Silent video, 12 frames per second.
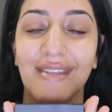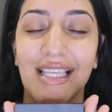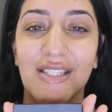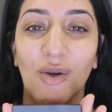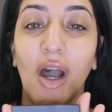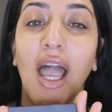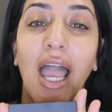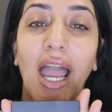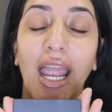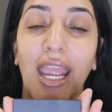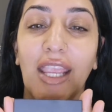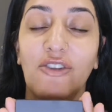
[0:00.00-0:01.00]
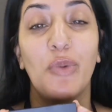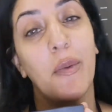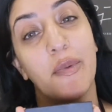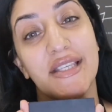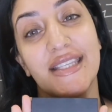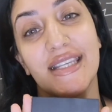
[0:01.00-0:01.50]
So you've
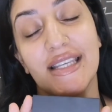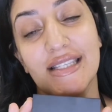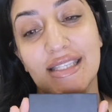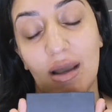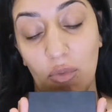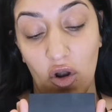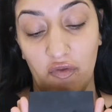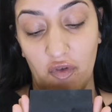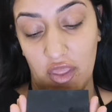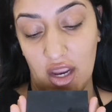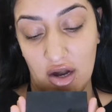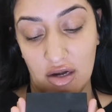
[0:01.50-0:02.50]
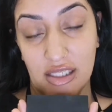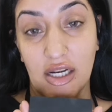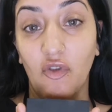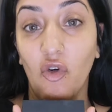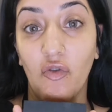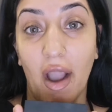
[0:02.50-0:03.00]
probably seen some of their
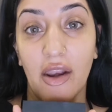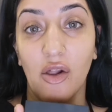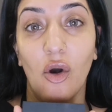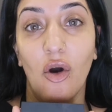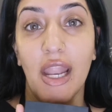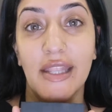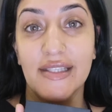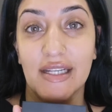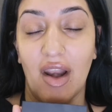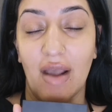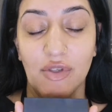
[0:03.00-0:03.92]
stuff go viral on Instagram,